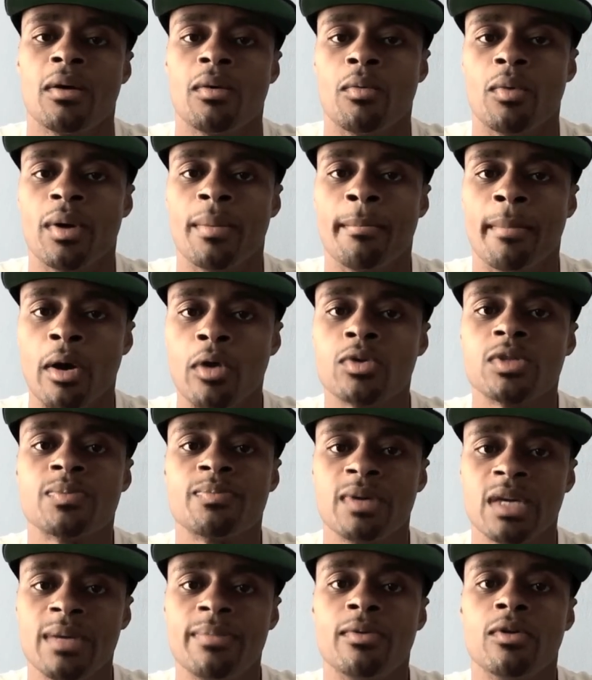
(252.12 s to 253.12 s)
when
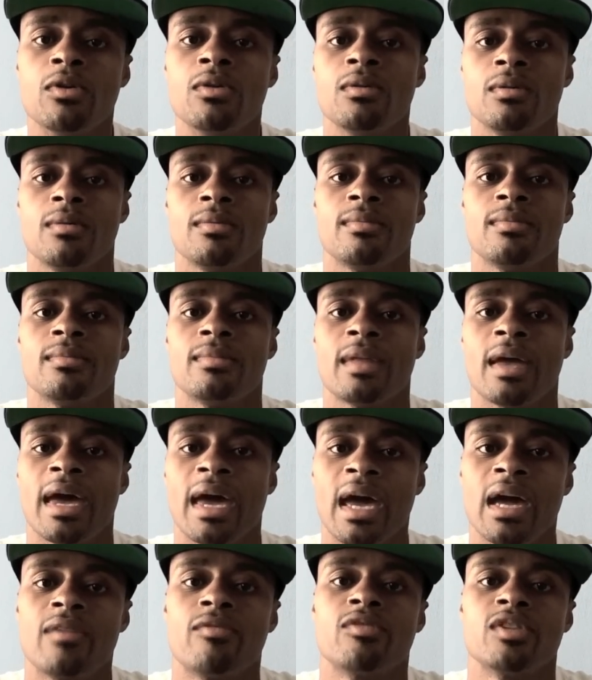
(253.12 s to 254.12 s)
most people, the
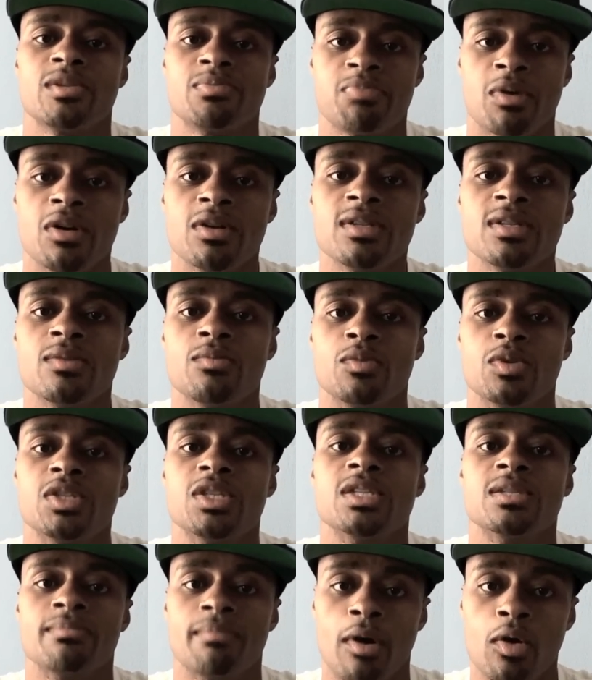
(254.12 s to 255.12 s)
average person,
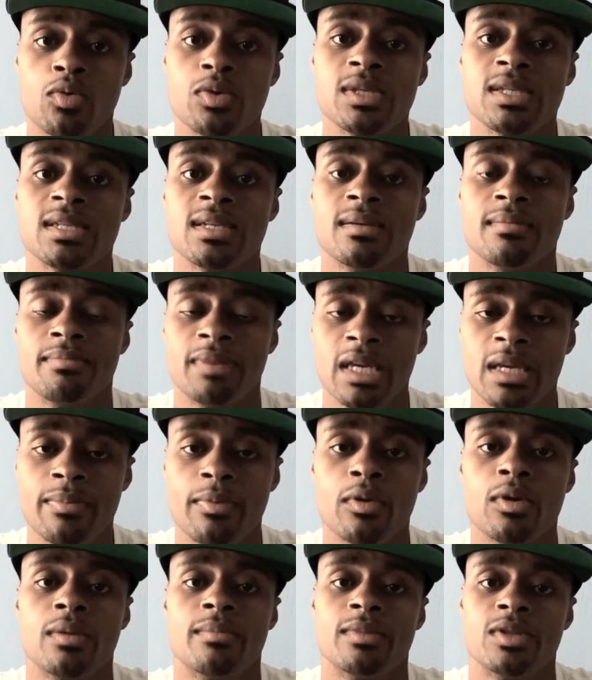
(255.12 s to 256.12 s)
which is most
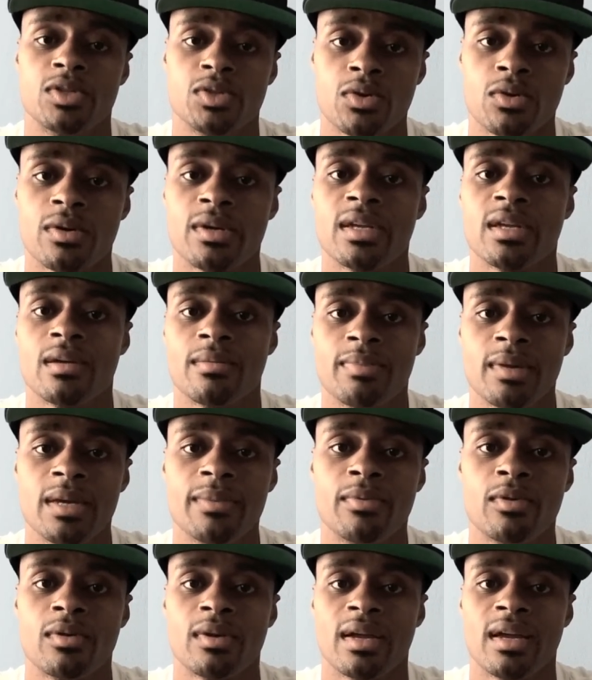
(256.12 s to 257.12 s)
people, the majority of
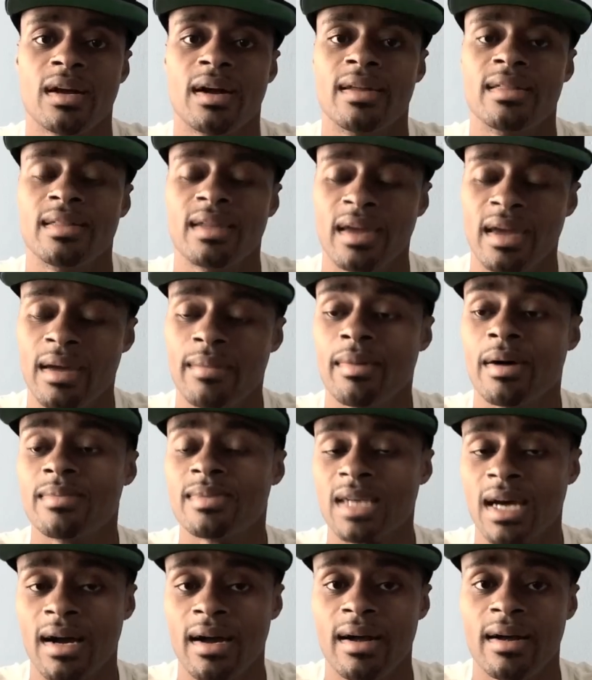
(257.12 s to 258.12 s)
people, they like, damn, I'm
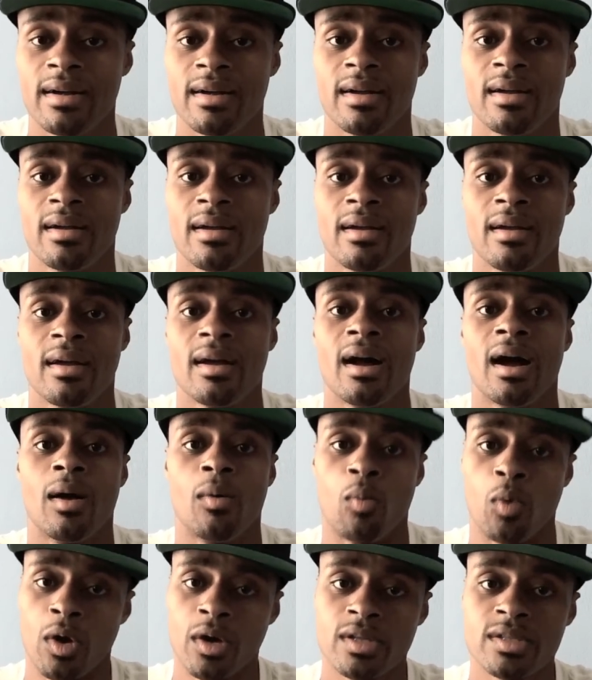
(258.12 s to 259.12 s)
tired. I
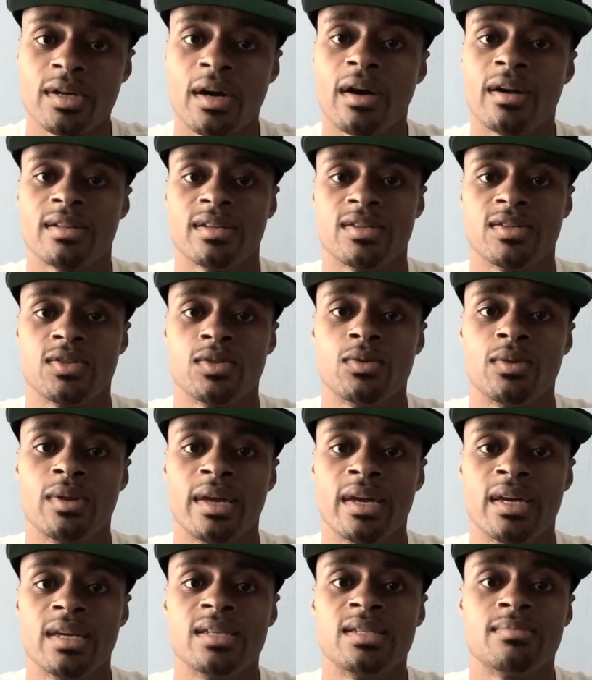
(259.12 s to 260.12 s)
worked hard these two
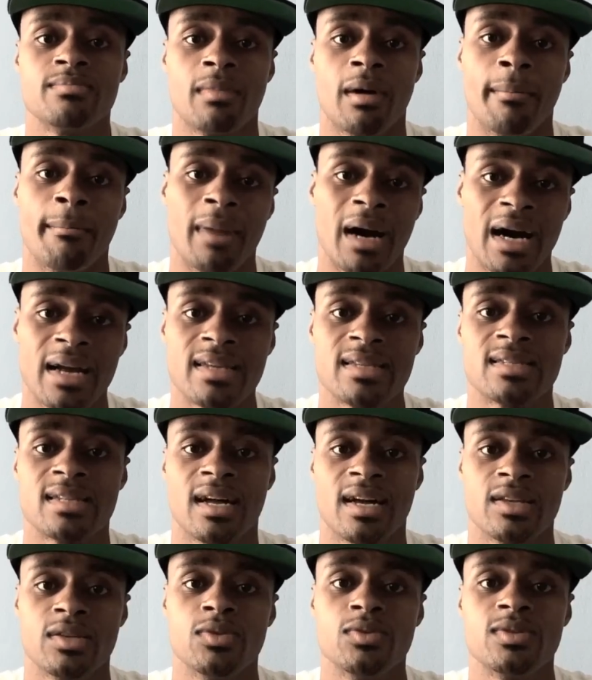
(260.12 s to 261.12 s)
days. My body's
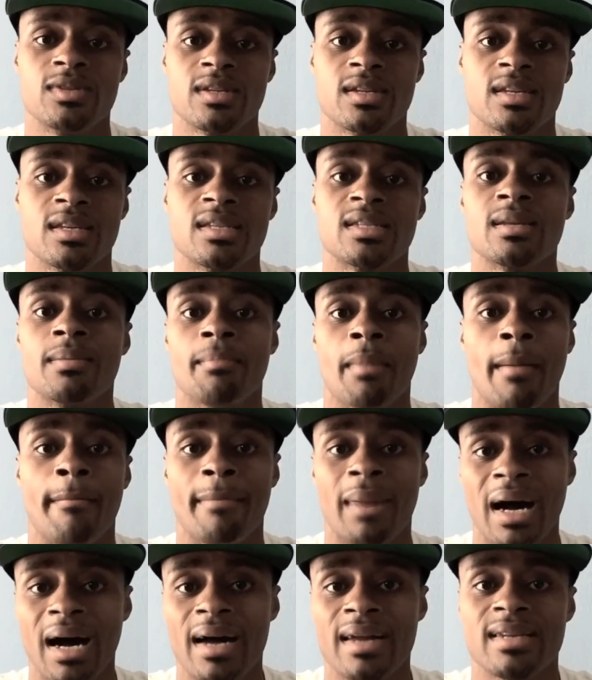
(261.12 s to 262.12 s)
not used to this. My
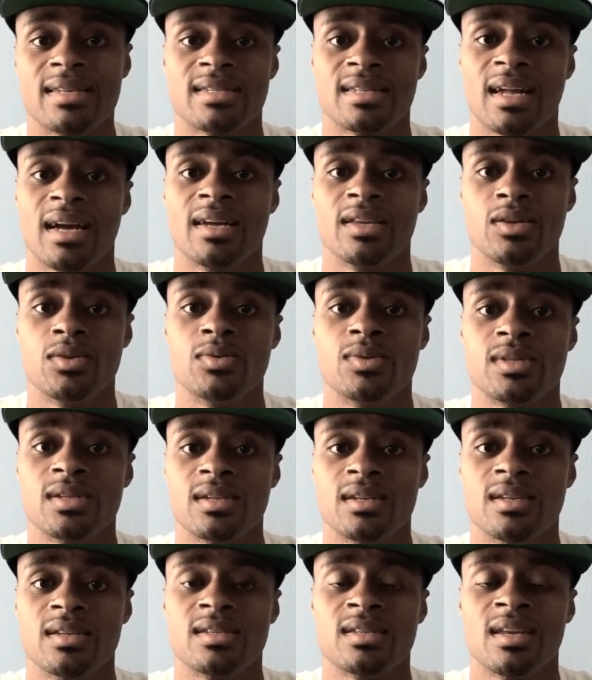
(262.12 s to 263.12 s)
mind is not used
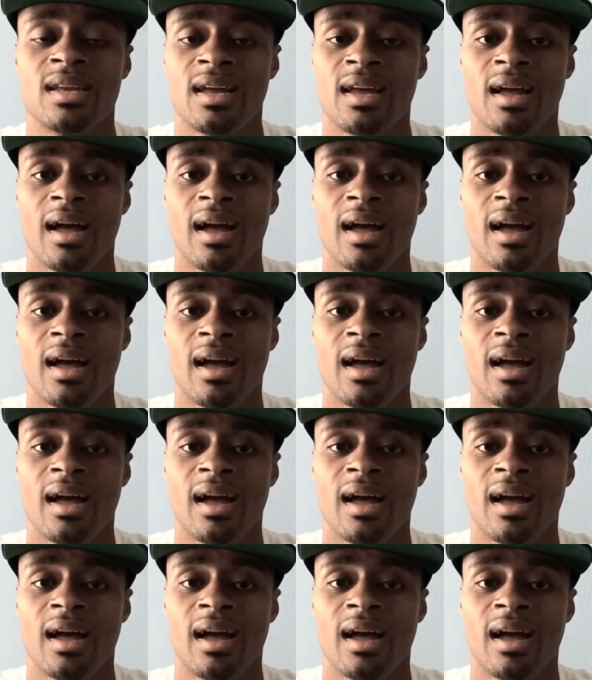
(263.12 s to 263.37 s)
to this.